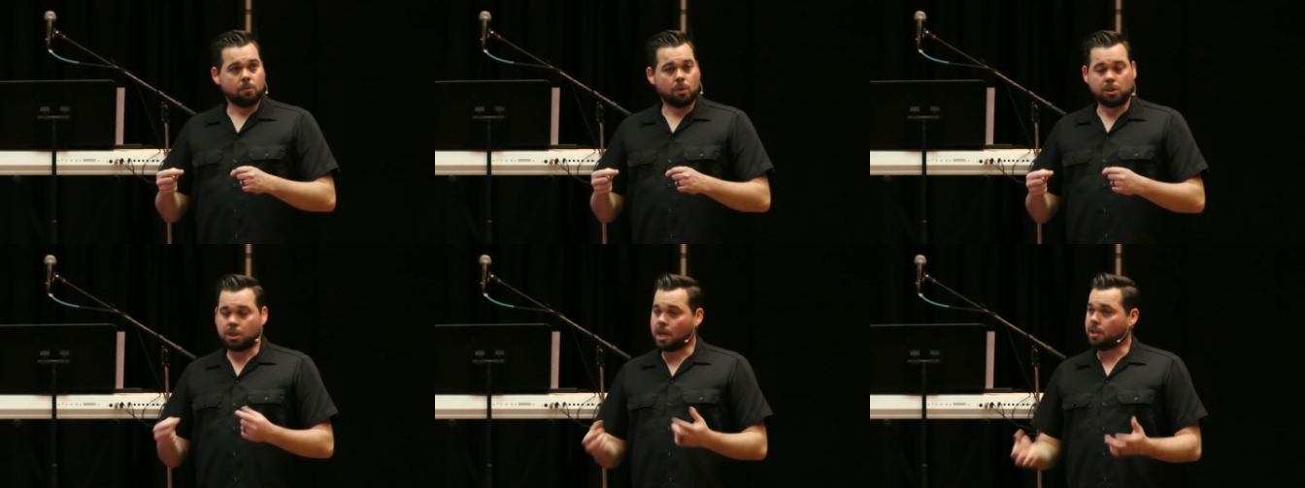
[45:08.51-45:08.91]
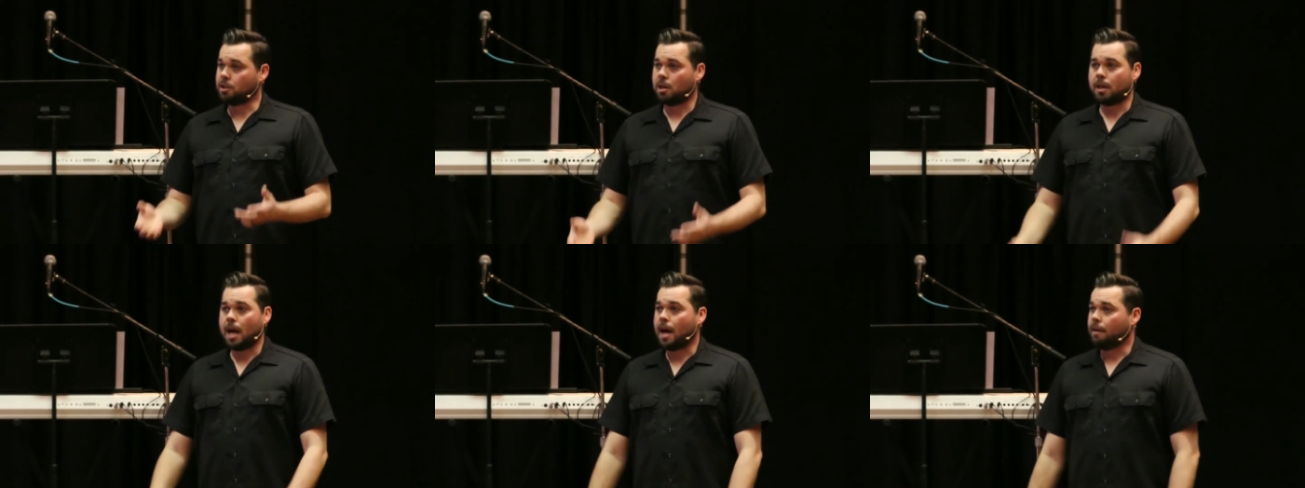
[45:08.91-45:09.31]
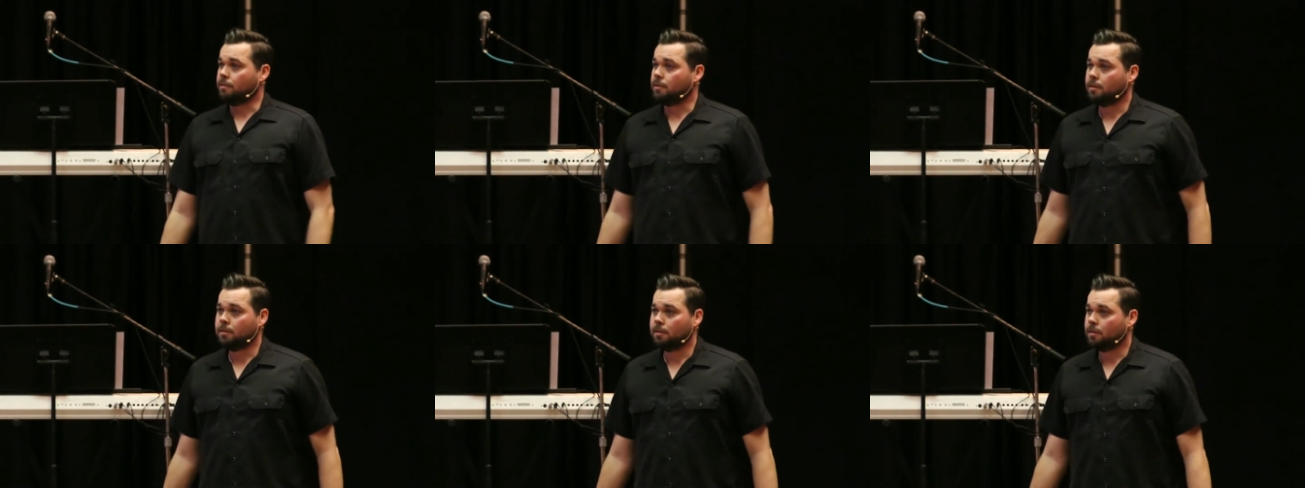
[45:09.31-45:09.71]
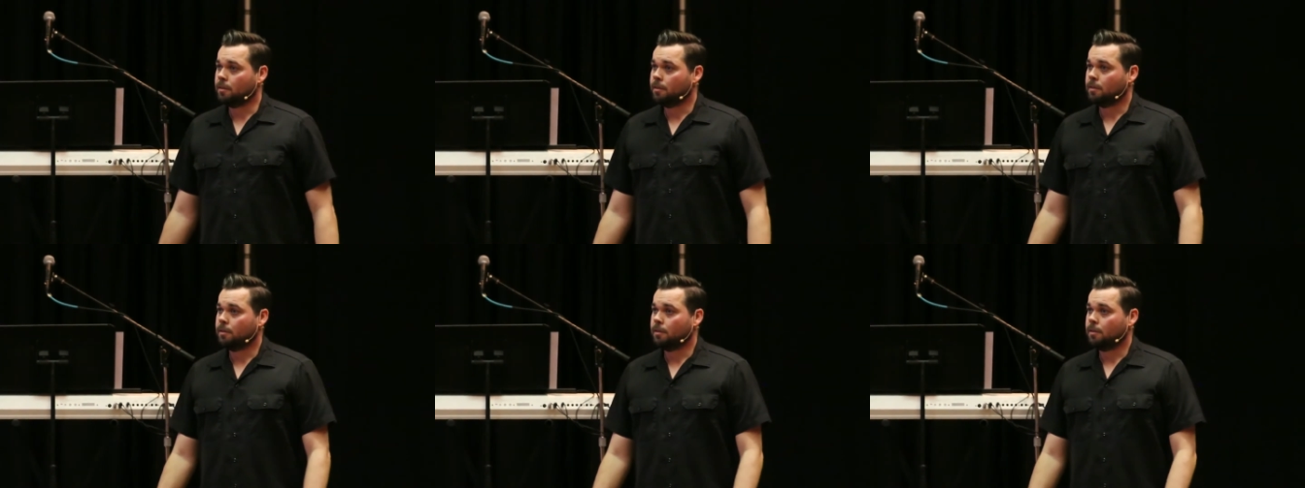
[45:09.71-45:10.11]
will change our lives?
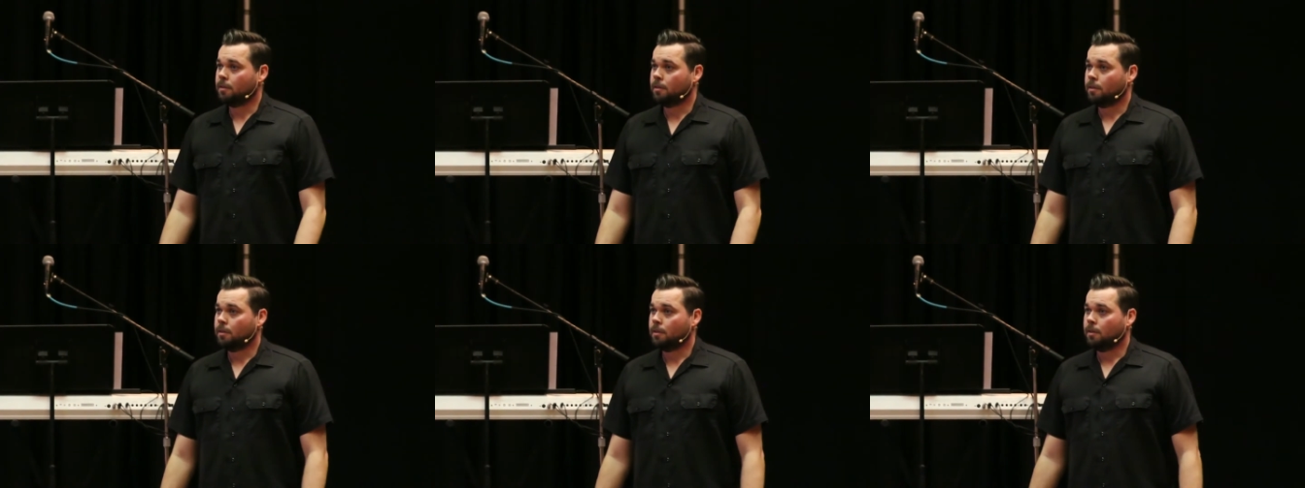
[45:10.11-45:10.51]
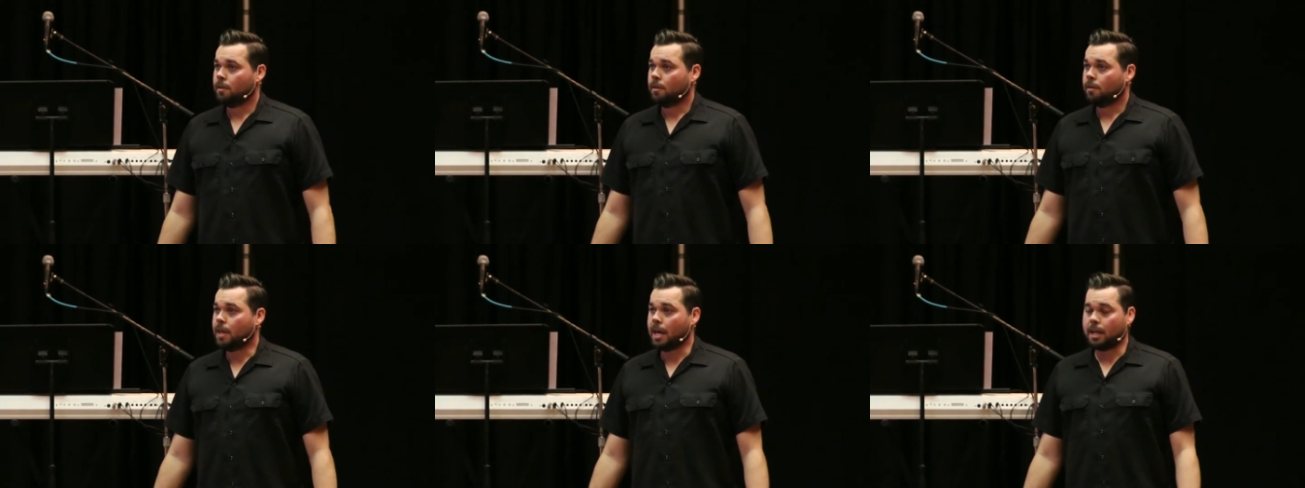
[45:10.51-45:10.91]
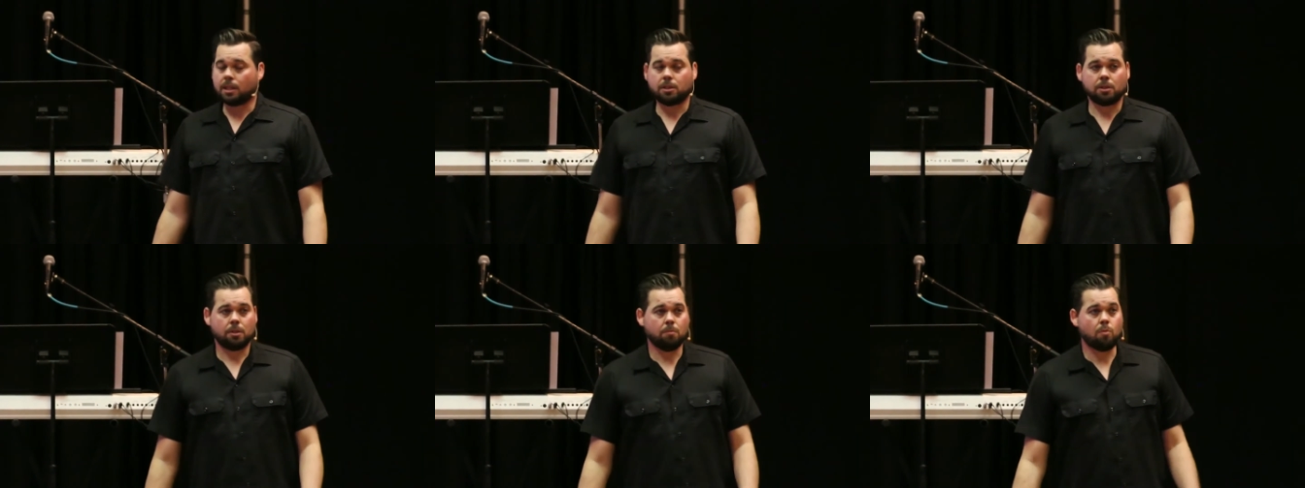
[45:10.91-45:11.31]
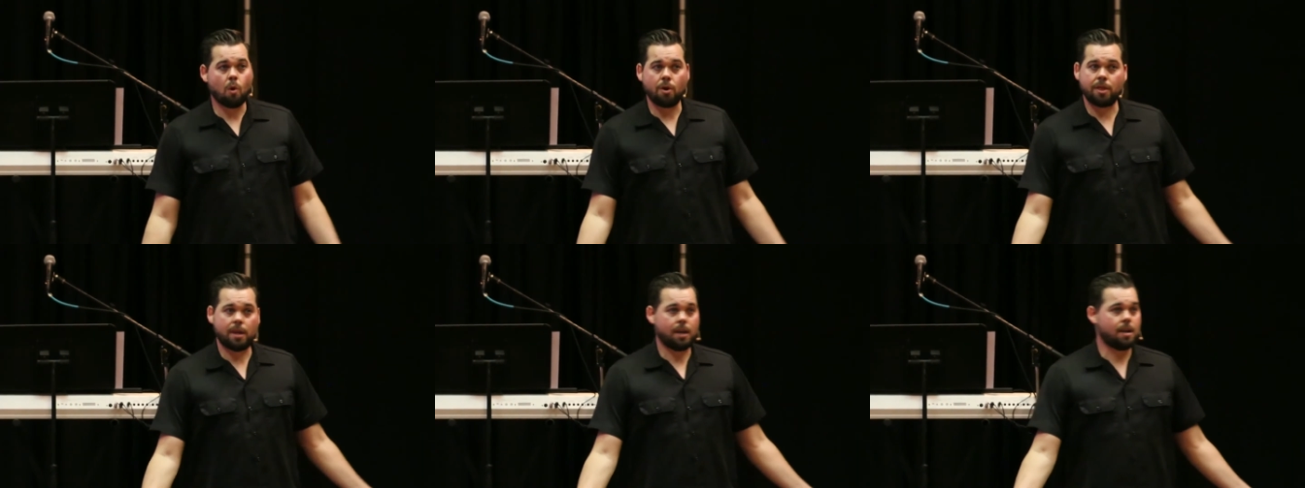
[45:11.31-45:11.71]
That it's
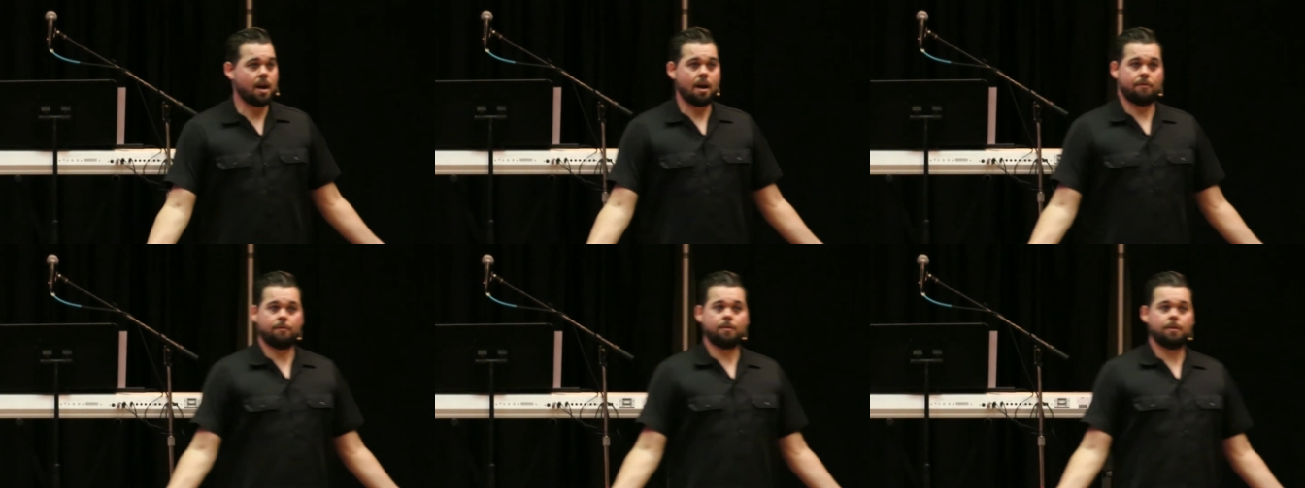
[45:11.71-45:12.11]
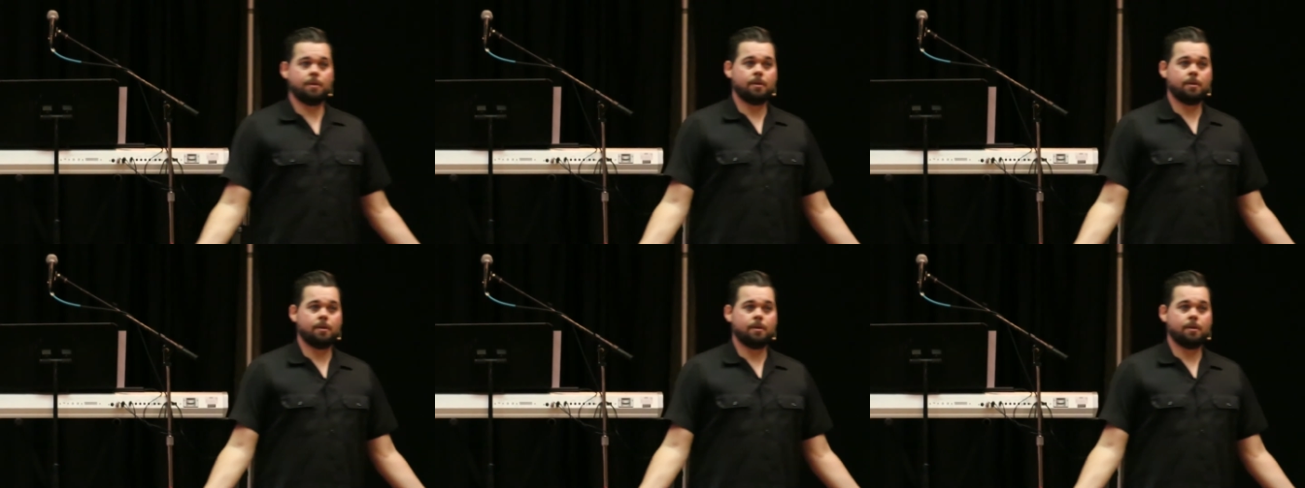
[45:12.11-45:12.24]
more than enough?